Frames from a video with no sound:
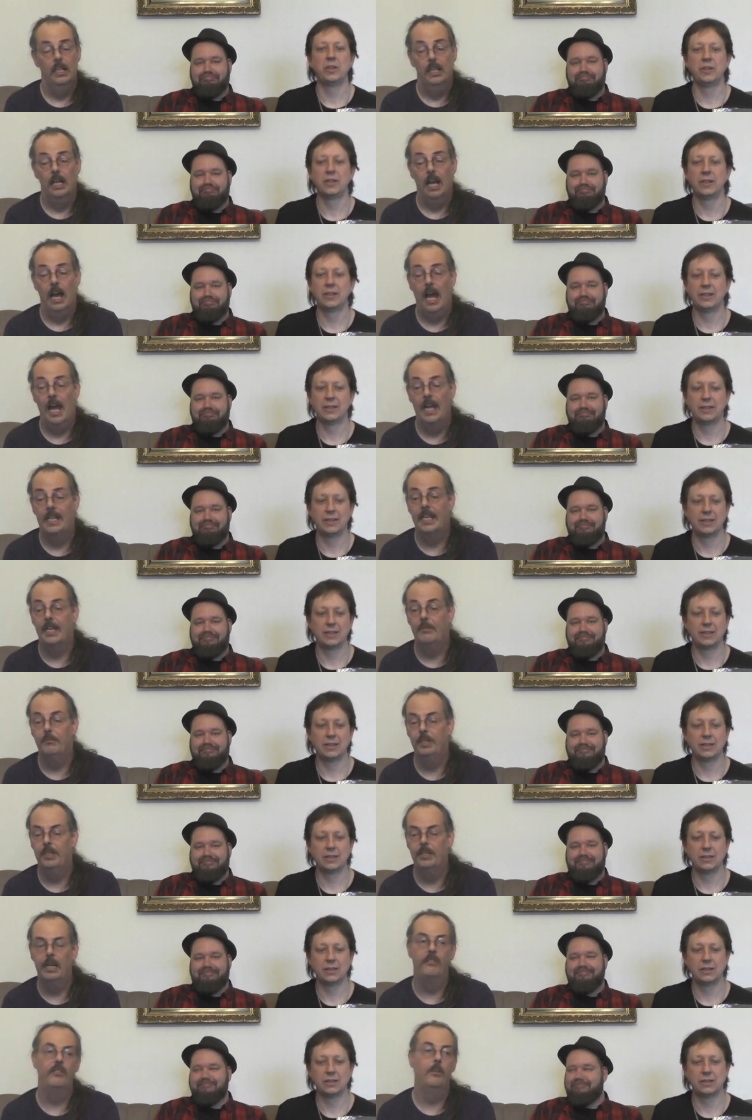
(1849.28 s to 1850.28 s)
Speaker 1: I can
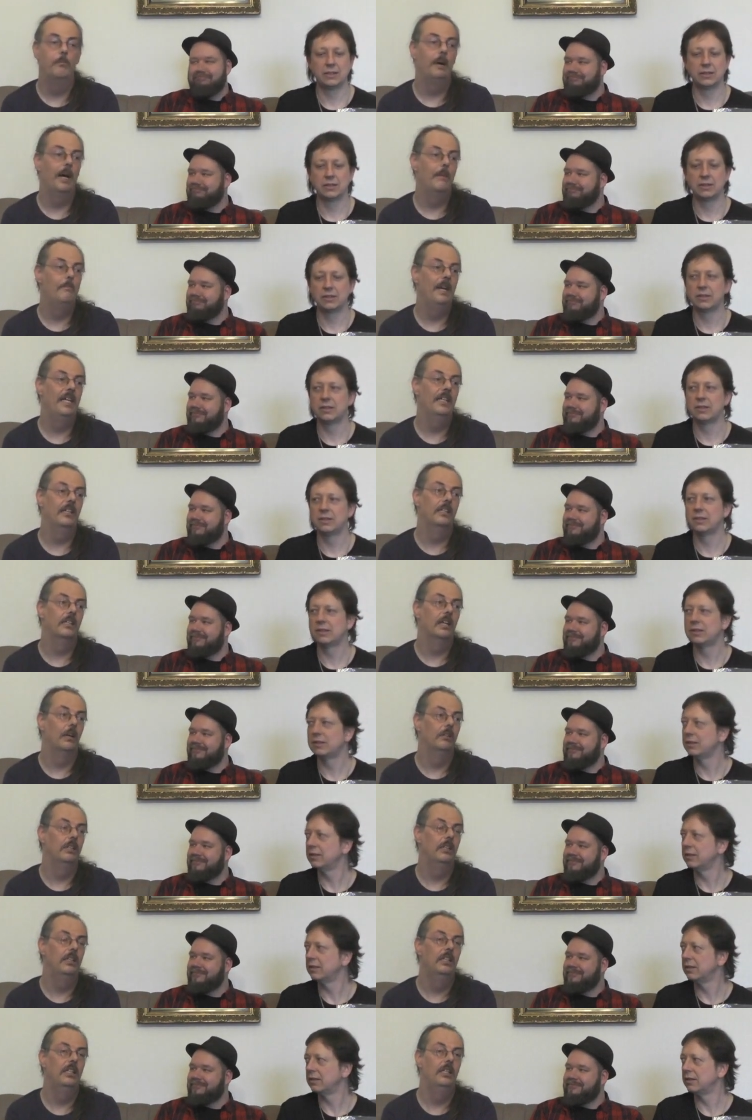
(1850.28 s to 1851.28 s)
recover my bank
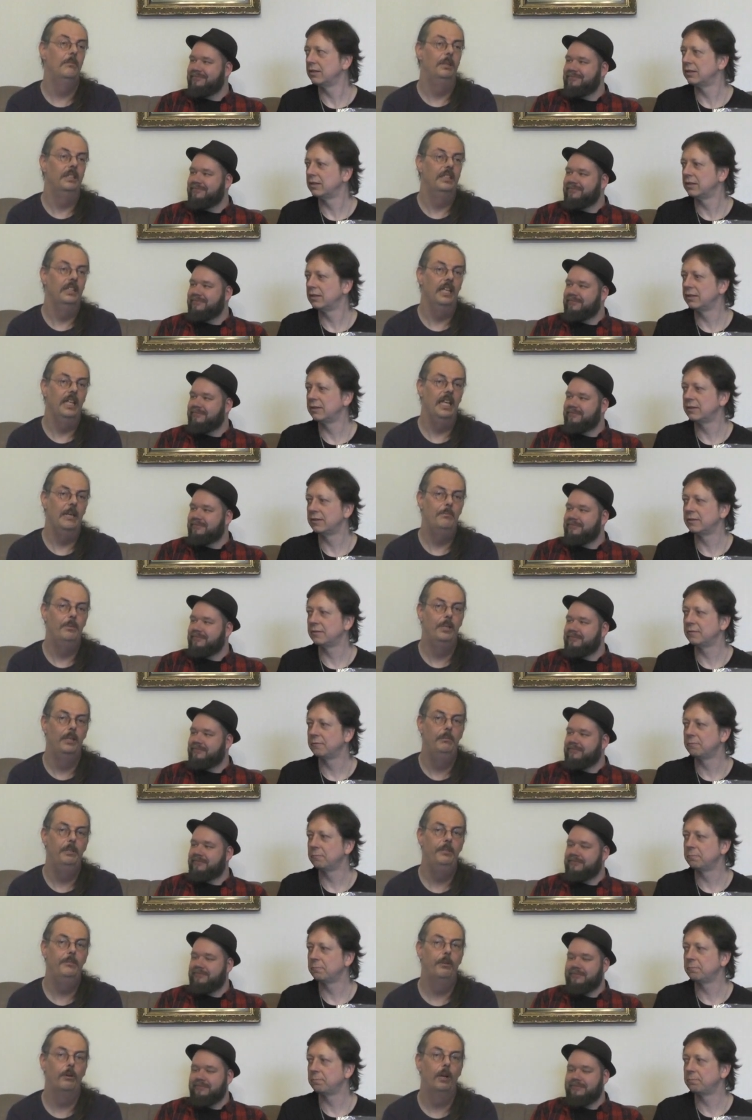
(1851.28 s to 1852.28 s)
account a little bit in April
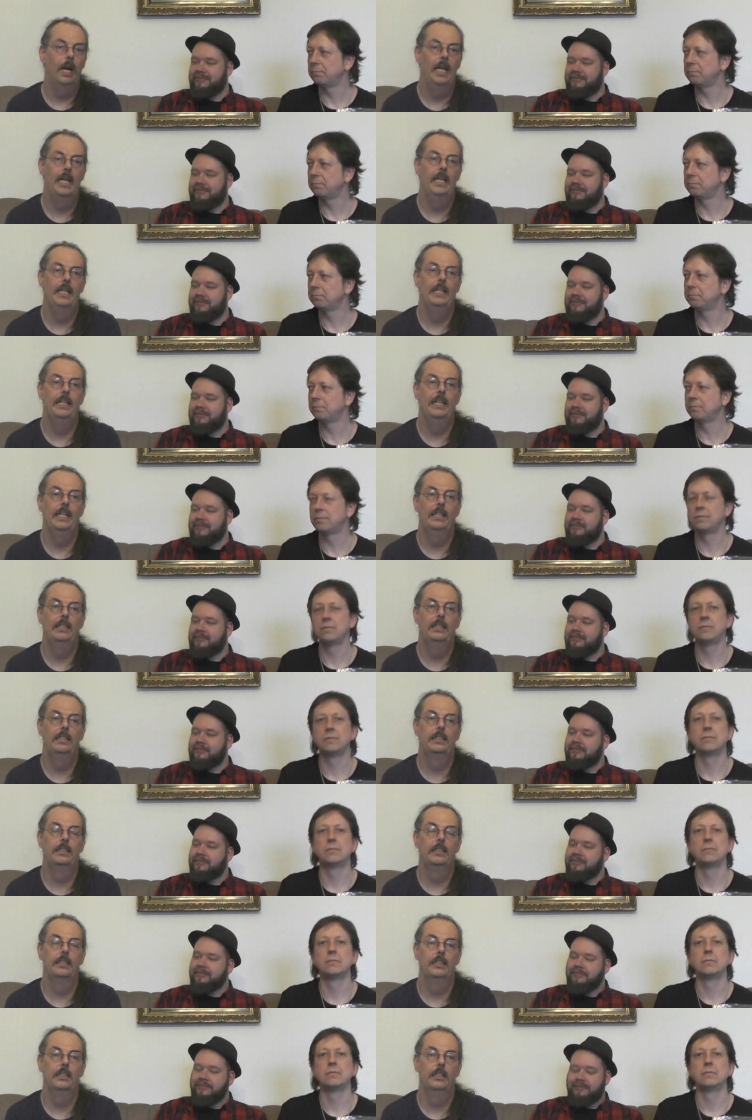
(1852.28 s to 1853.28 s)
before I
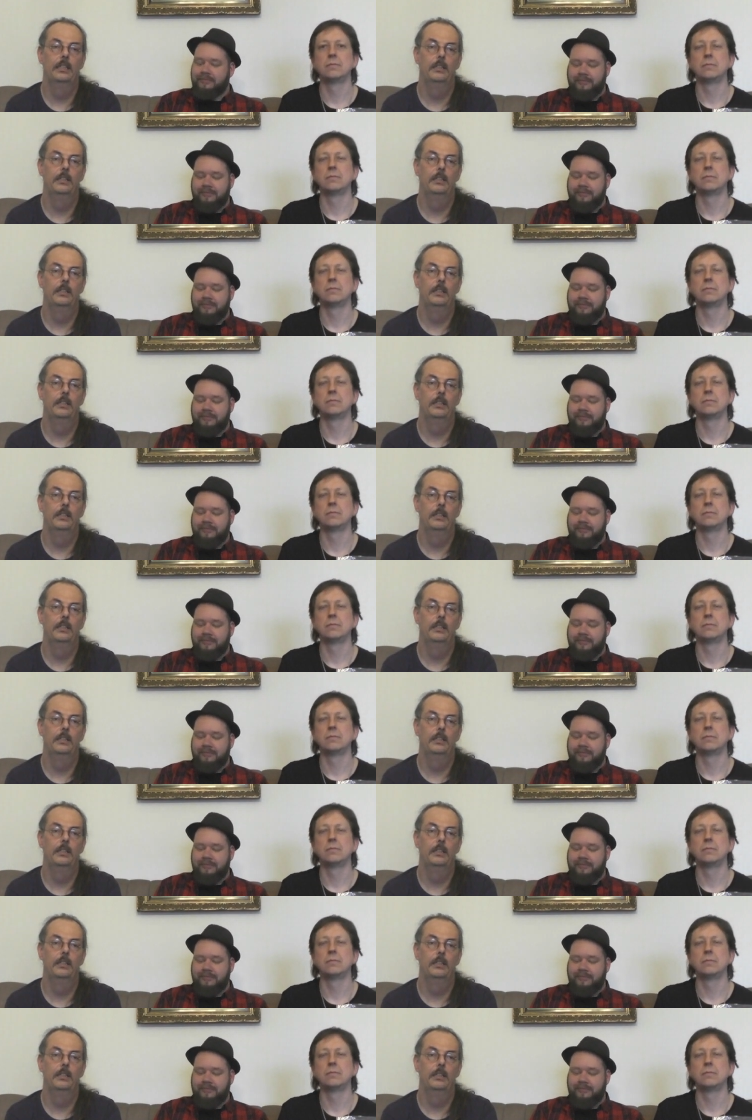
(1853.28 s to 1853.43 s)
get uh,